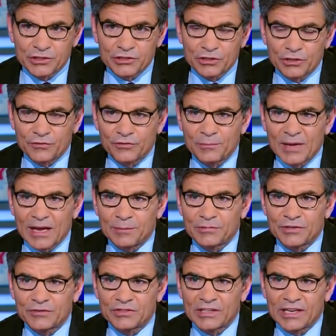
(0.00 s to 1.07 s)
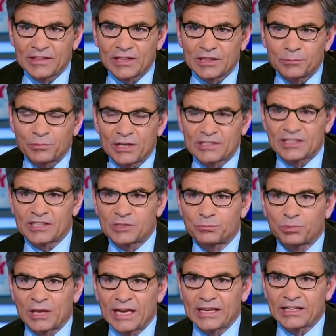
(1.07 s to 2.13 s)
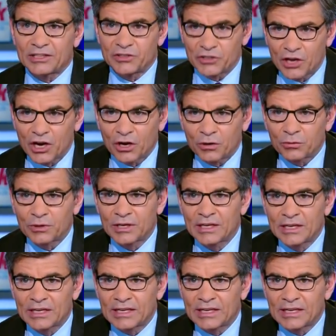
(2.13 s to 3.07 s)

You just heard it from Adam Schiff saying that the president's blanket no